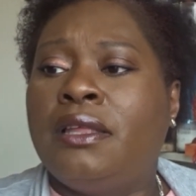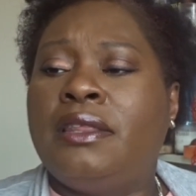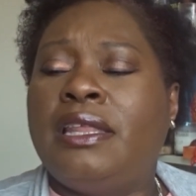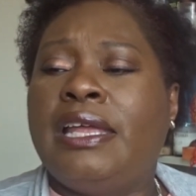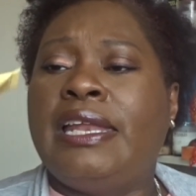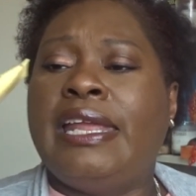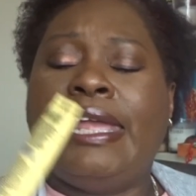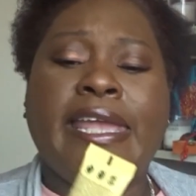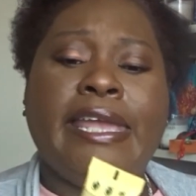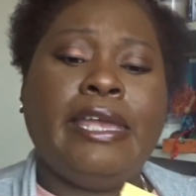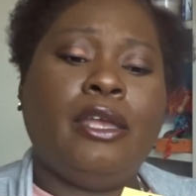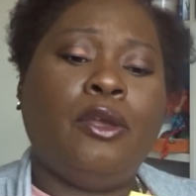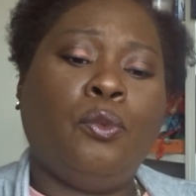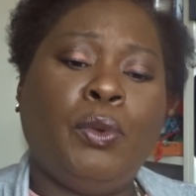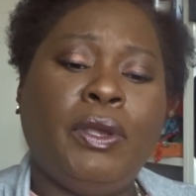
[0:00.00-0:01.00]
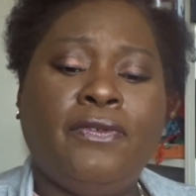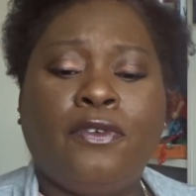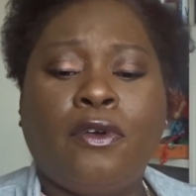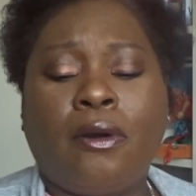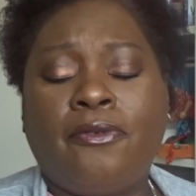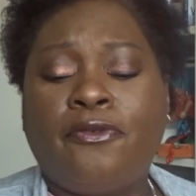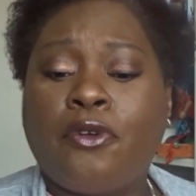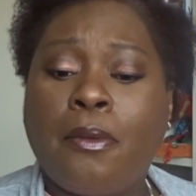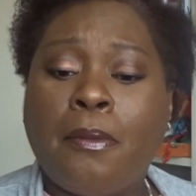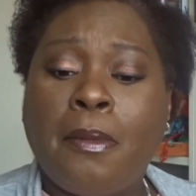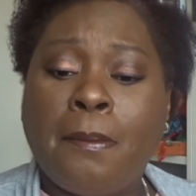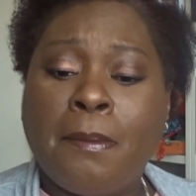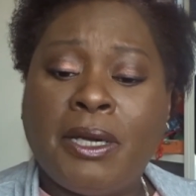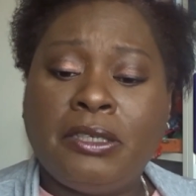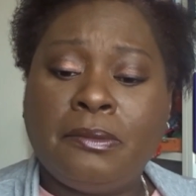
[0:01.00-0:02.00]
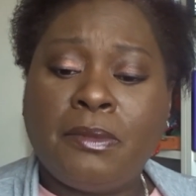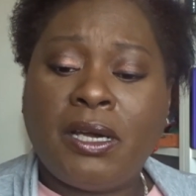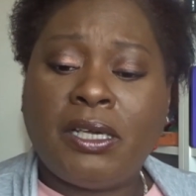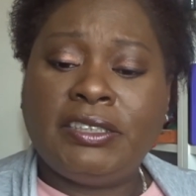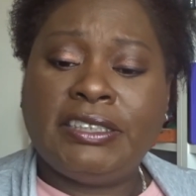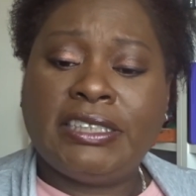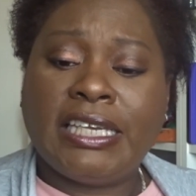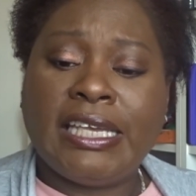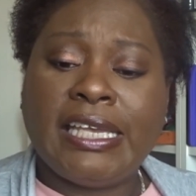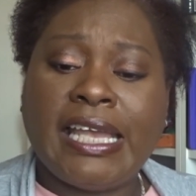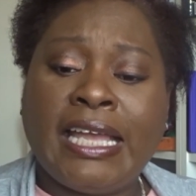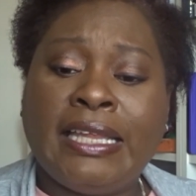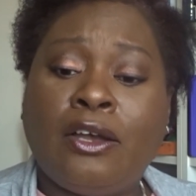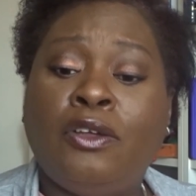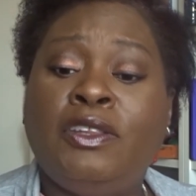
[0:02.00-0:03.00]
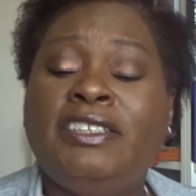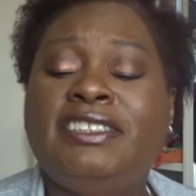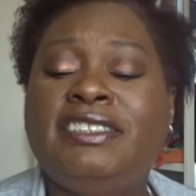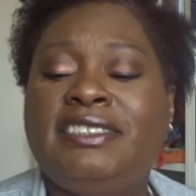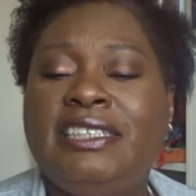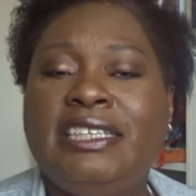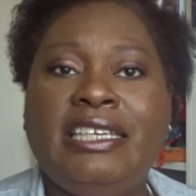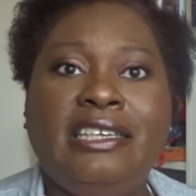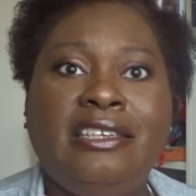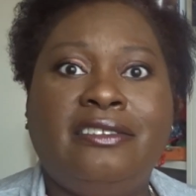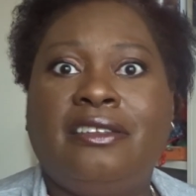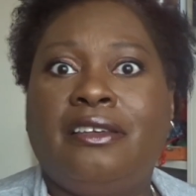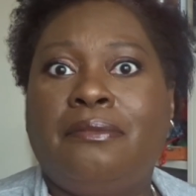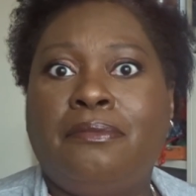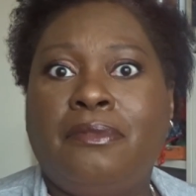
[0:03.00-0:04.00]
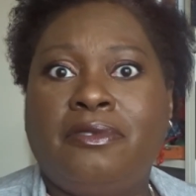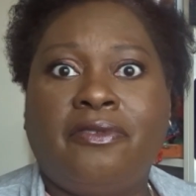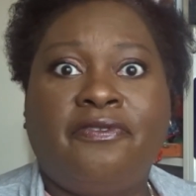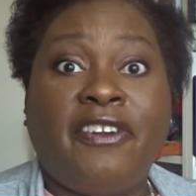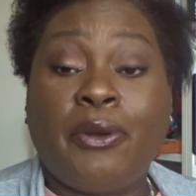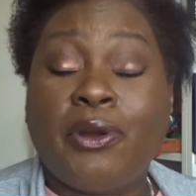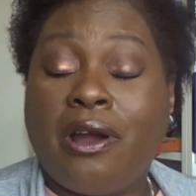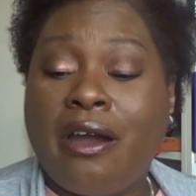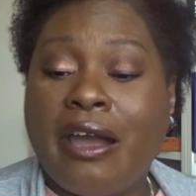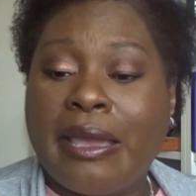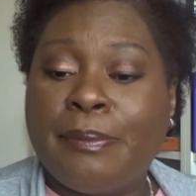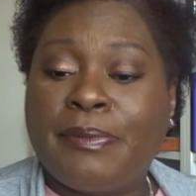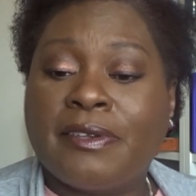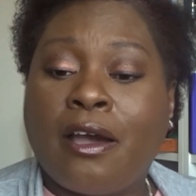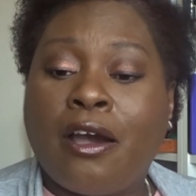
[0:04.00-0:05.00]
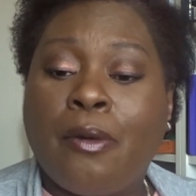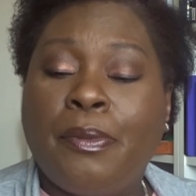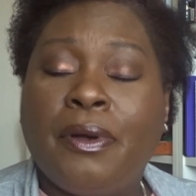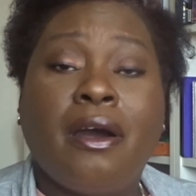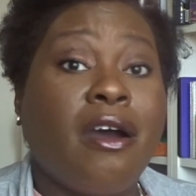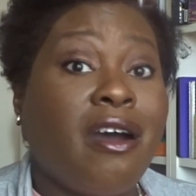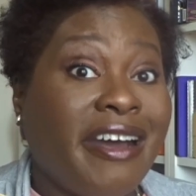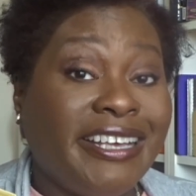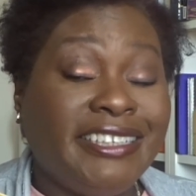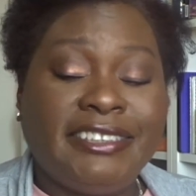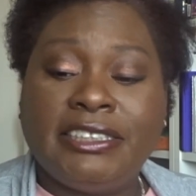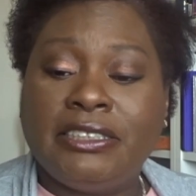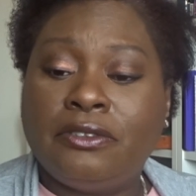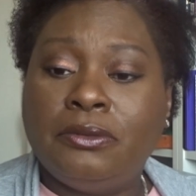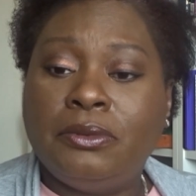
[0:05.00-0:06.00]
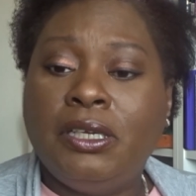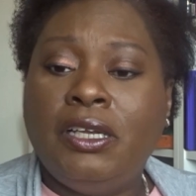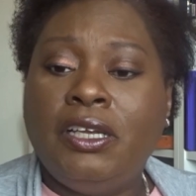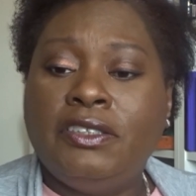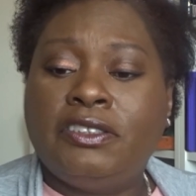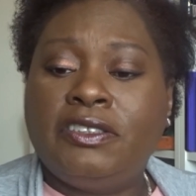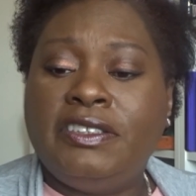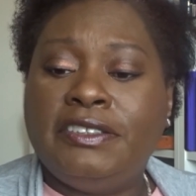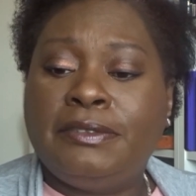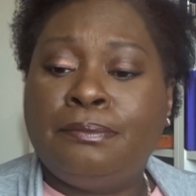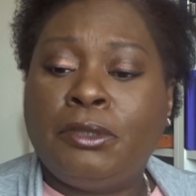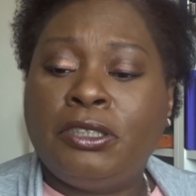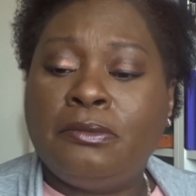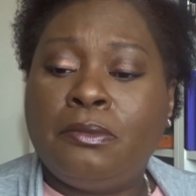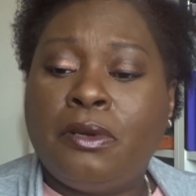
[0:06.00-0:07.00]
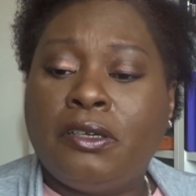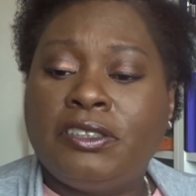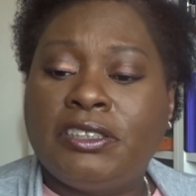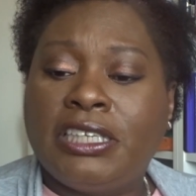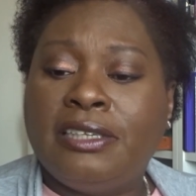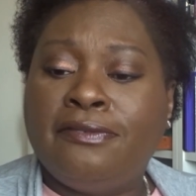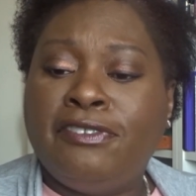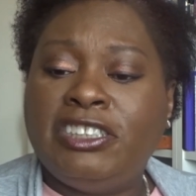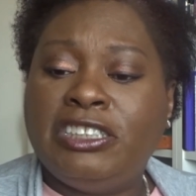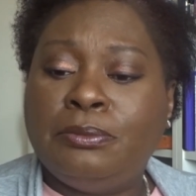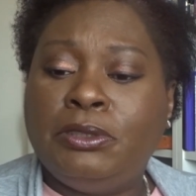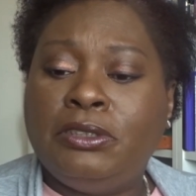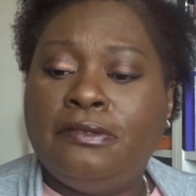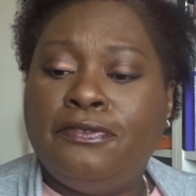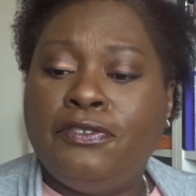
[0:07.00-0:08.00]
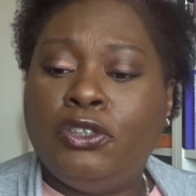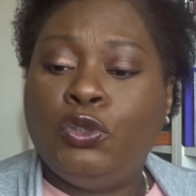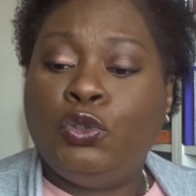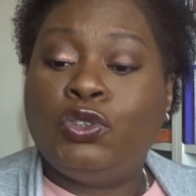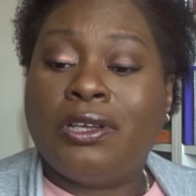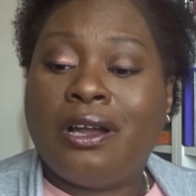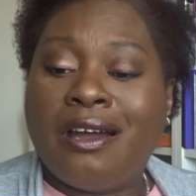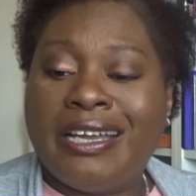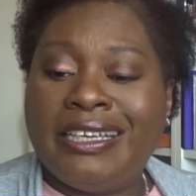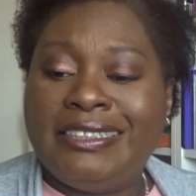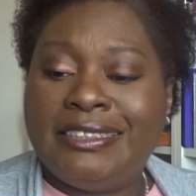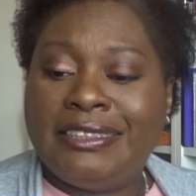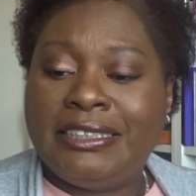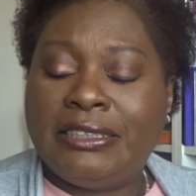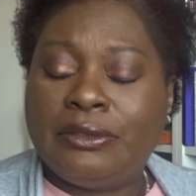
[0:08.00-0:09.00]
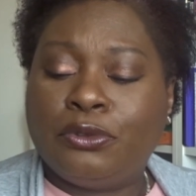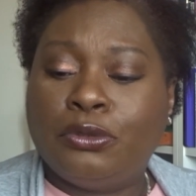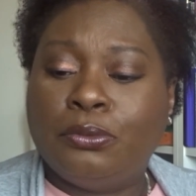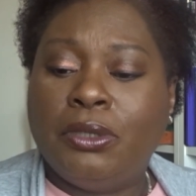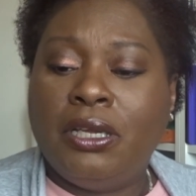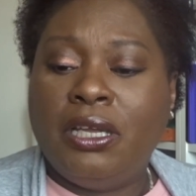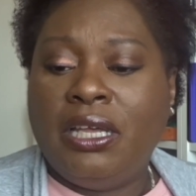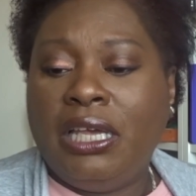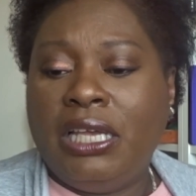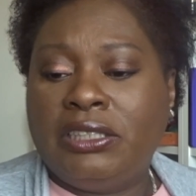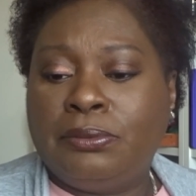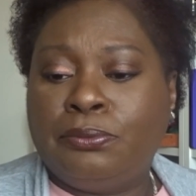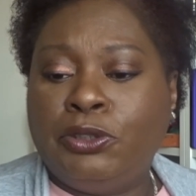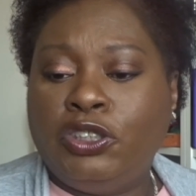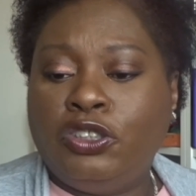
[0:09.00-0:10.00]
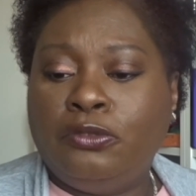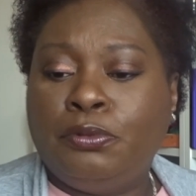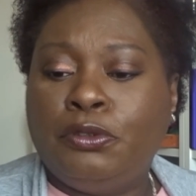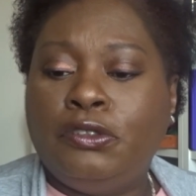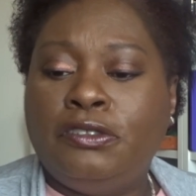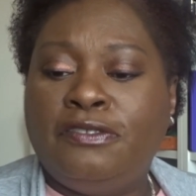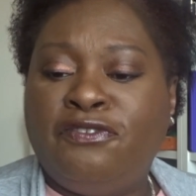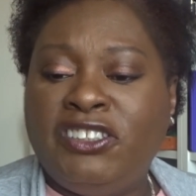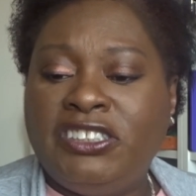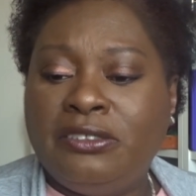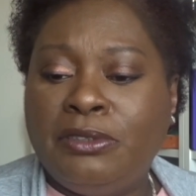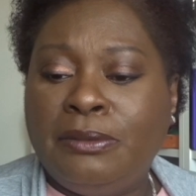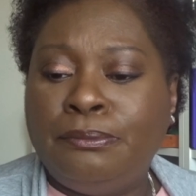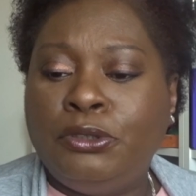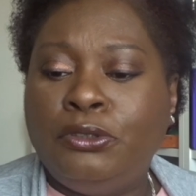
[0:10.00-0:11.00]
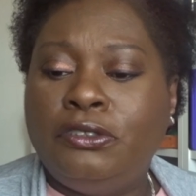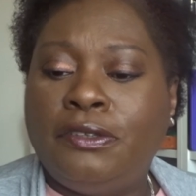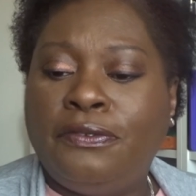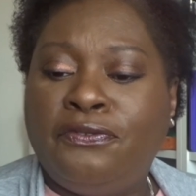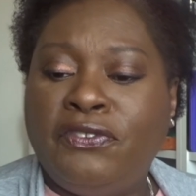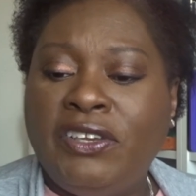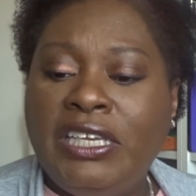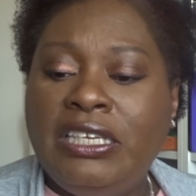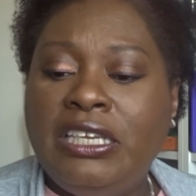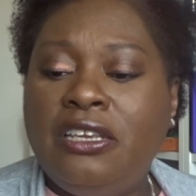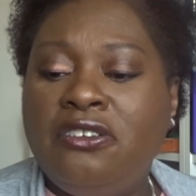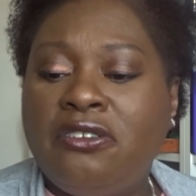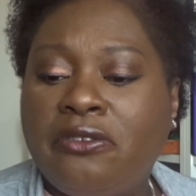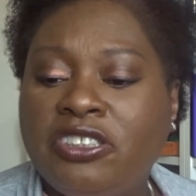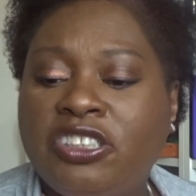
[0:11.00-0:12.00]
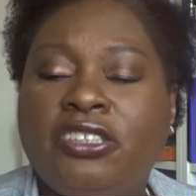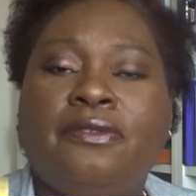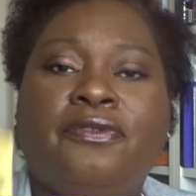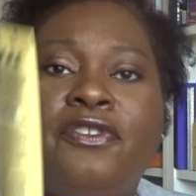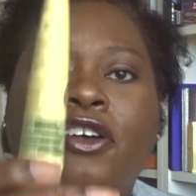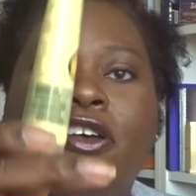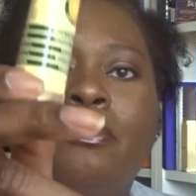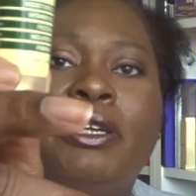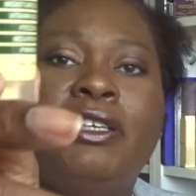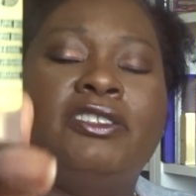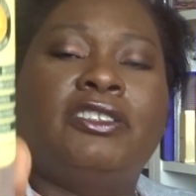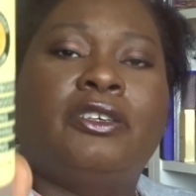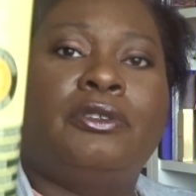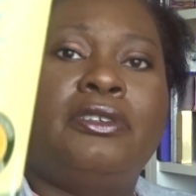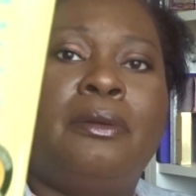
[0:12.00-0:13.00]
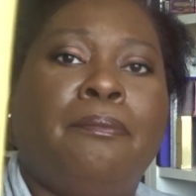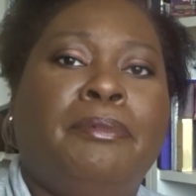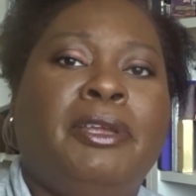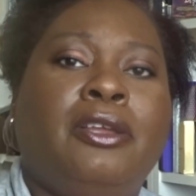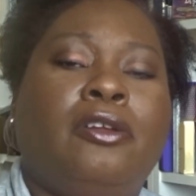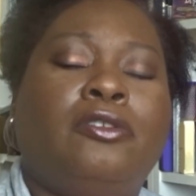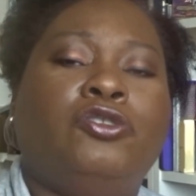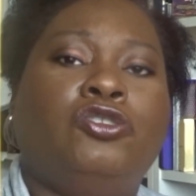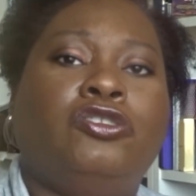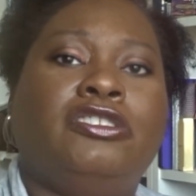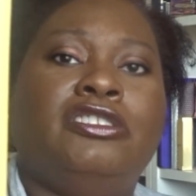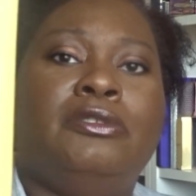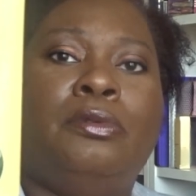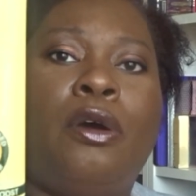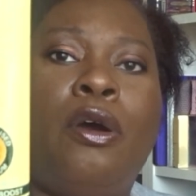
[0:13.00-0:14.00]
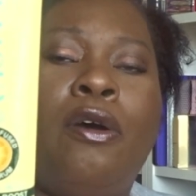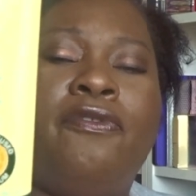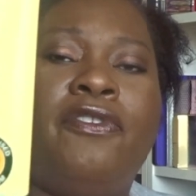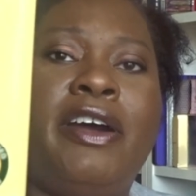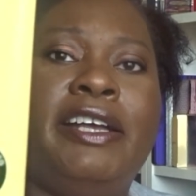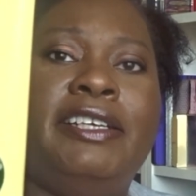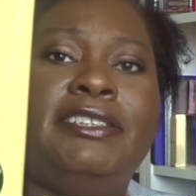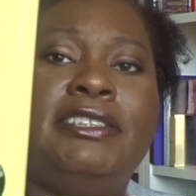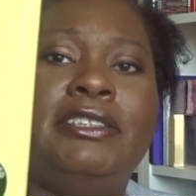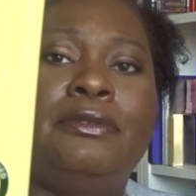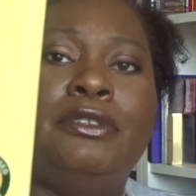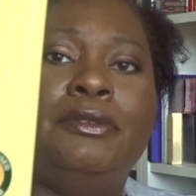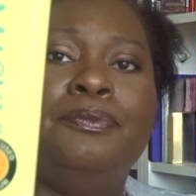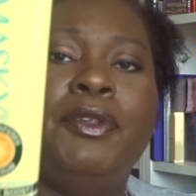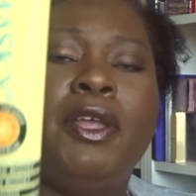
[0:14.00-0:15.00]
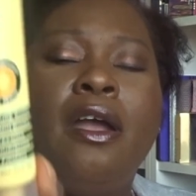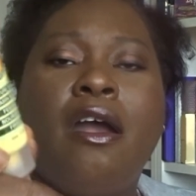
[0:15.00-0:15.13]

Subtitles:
Then here we've got from Modamaski, oh, this is the very hyped up eye serum. So this is Modamaski Vitamin Infused Eye Serum. It's moisture boost, vitamin boost, feeding, nourishing, firming. So it's a big old tube of eye serum.